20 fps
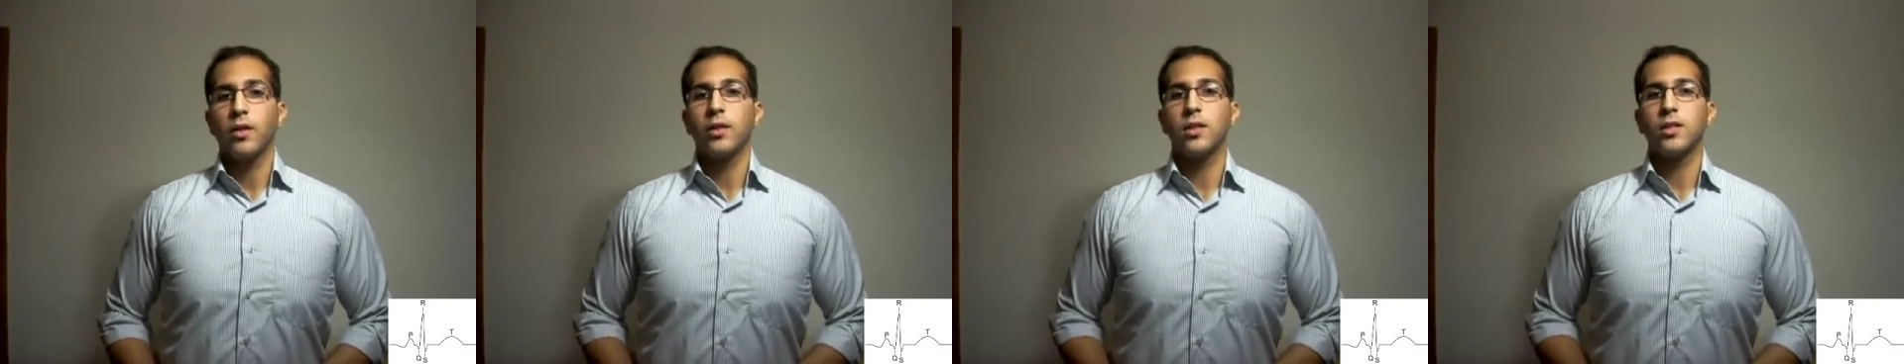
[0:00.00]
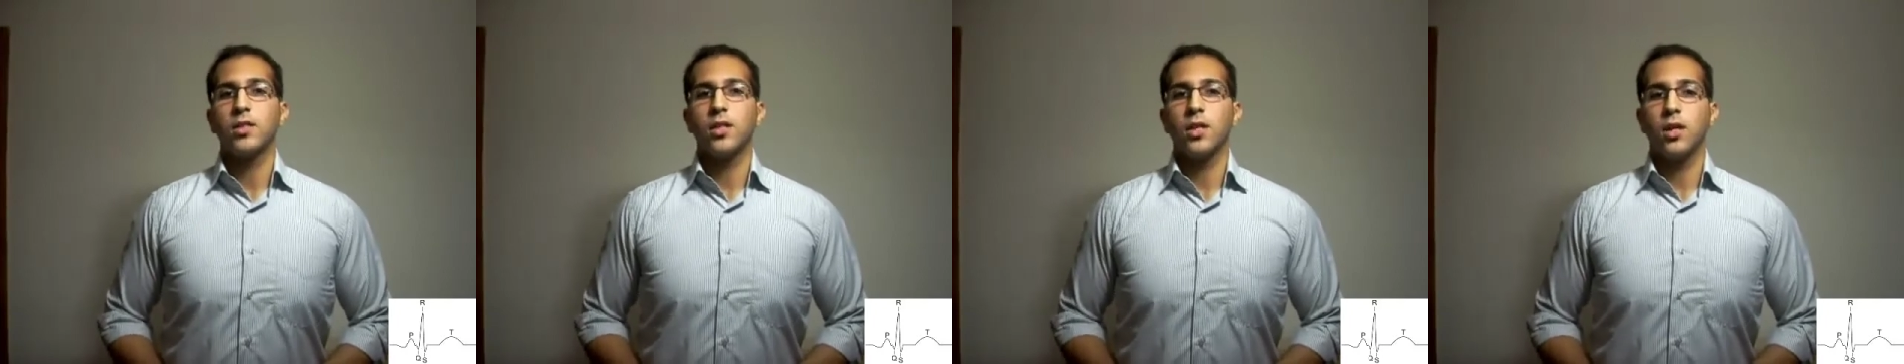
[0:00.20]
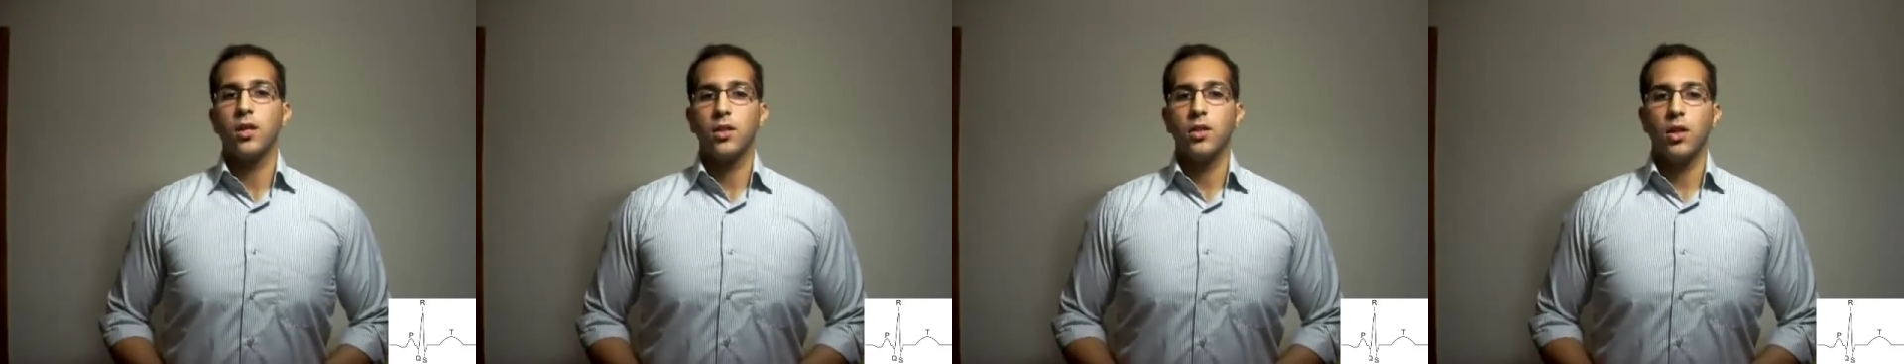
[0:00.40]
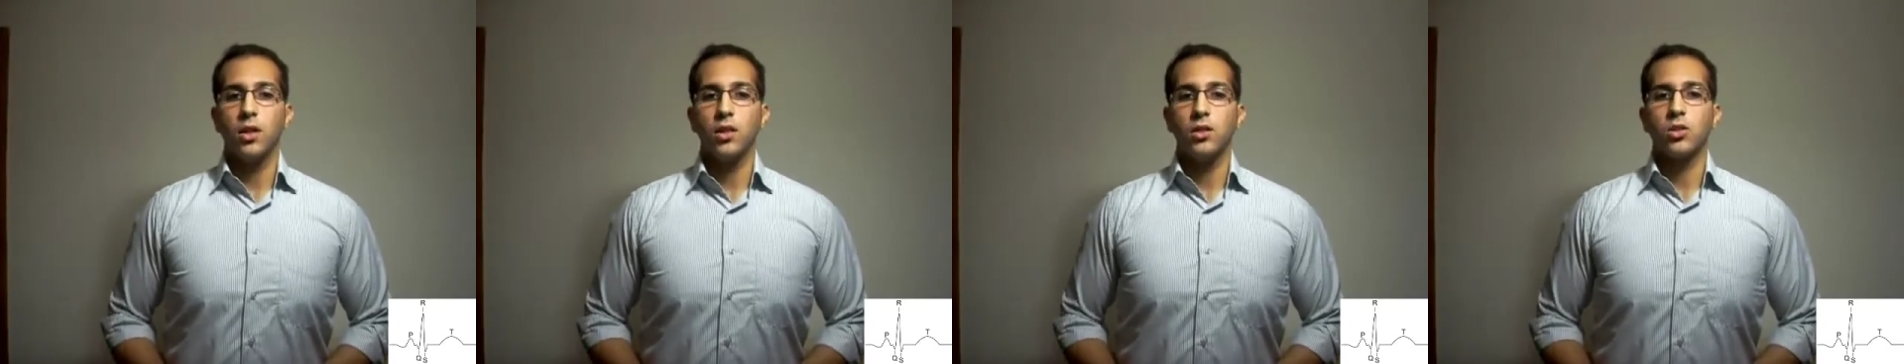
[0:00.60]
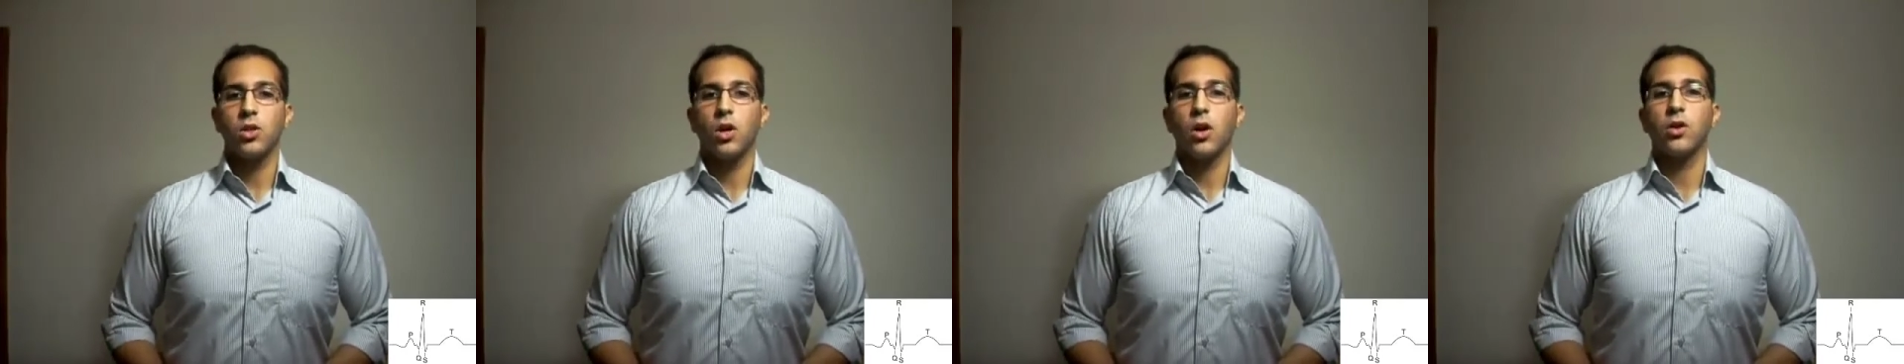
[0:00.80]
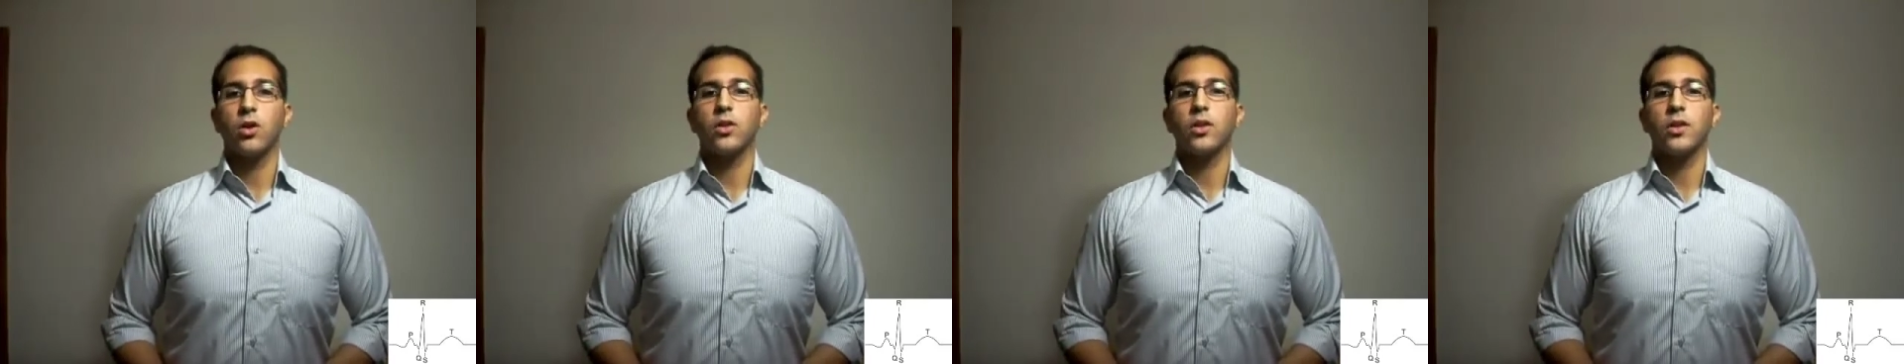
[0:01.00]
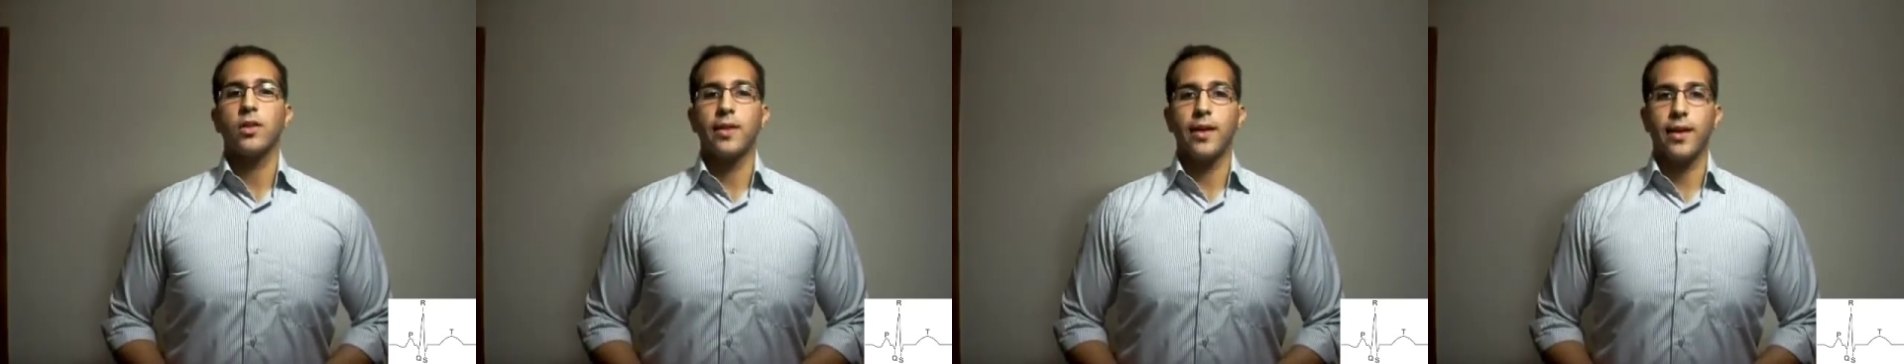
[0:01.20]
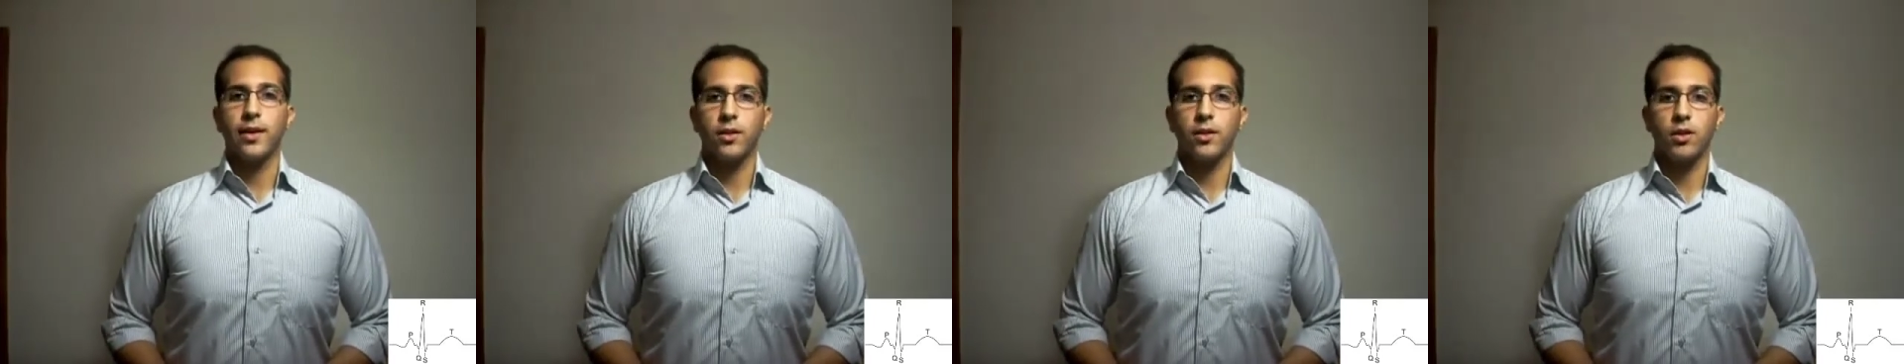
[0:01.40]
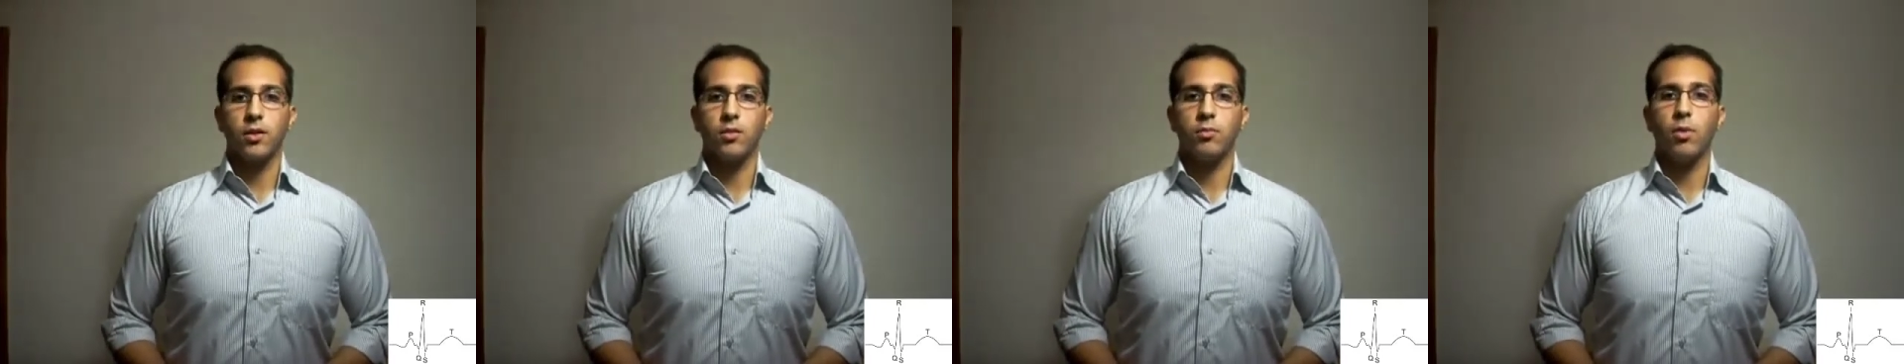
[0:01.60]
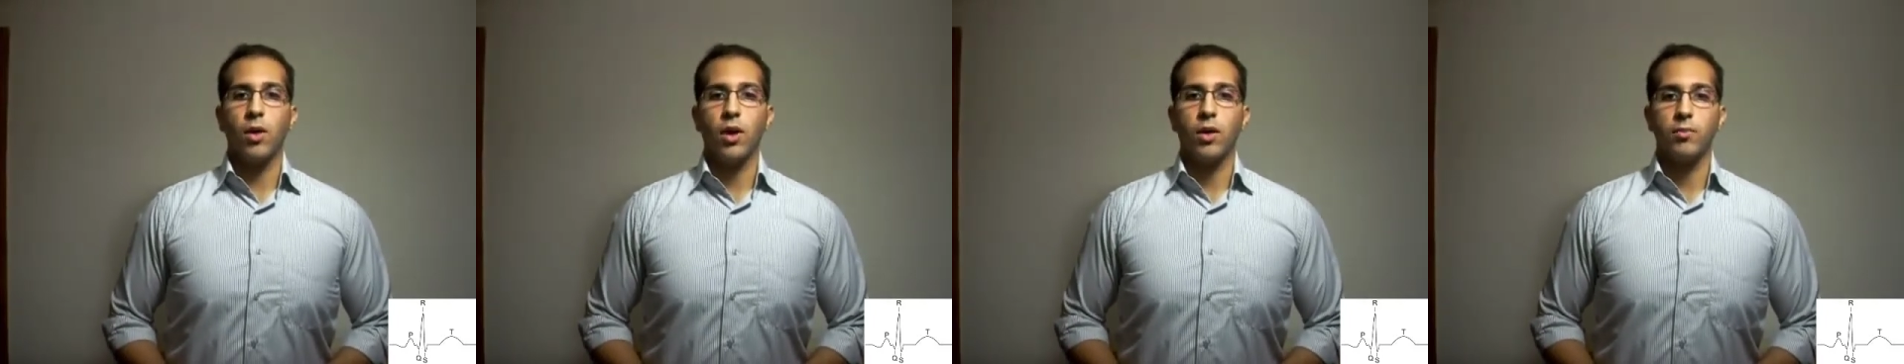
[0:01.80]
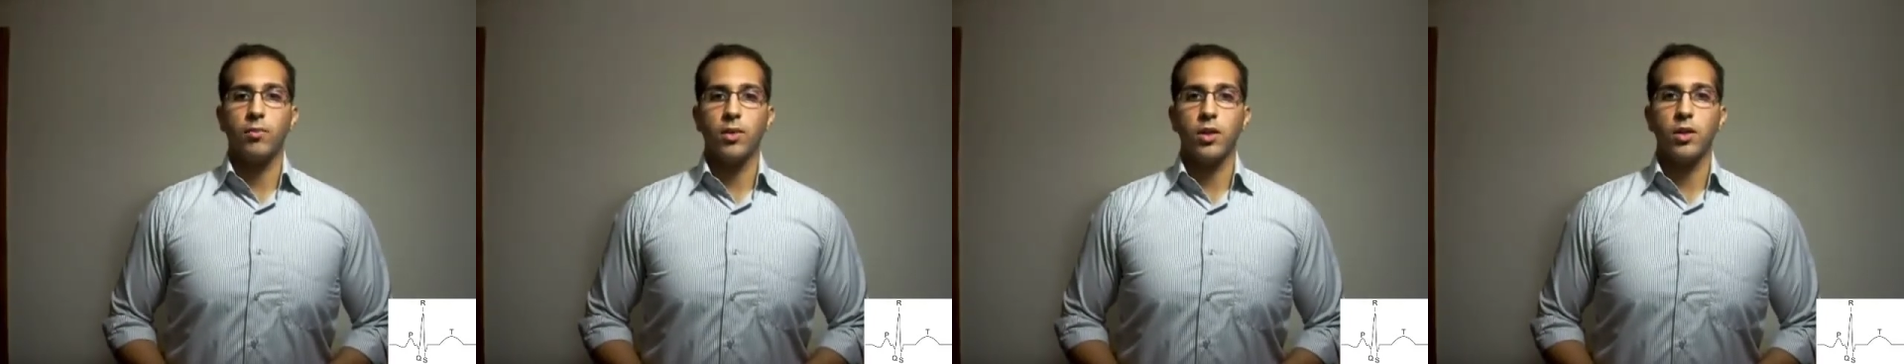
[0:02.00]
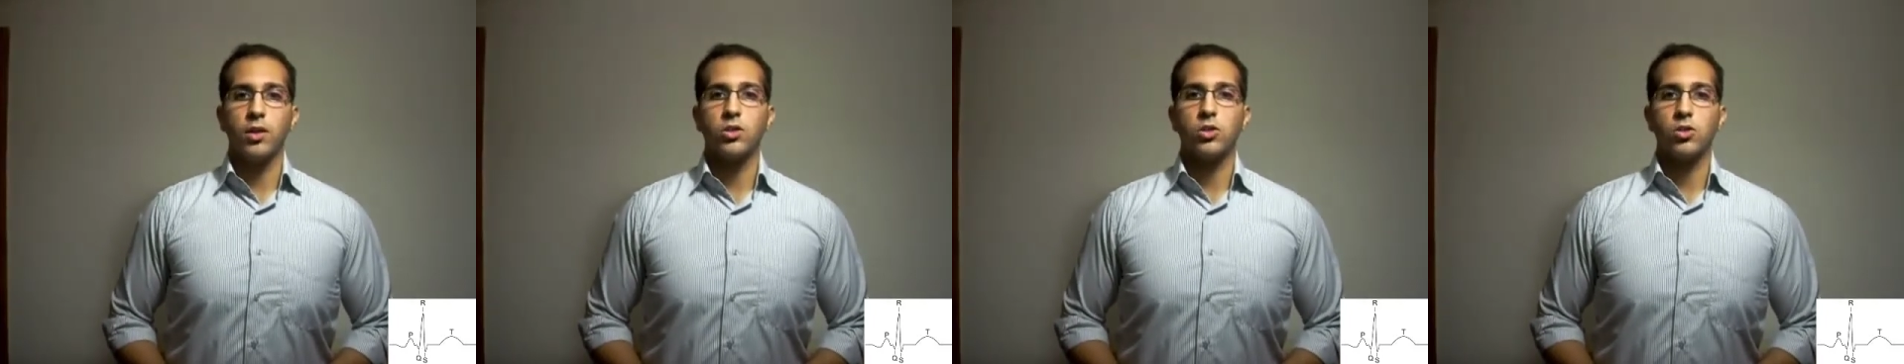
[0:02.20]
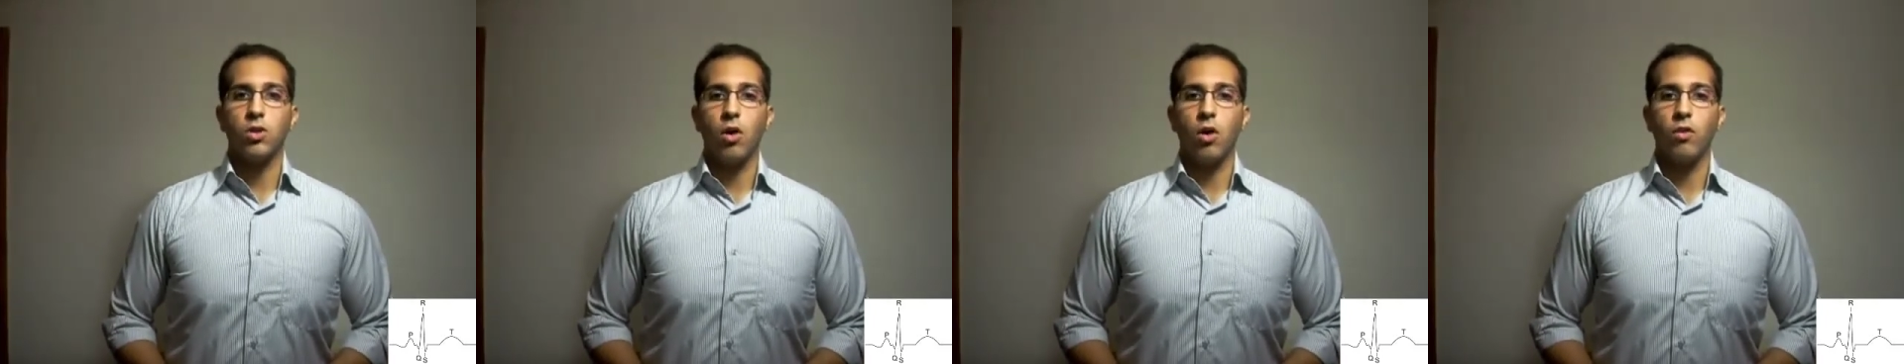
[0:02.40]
The signals are detected by means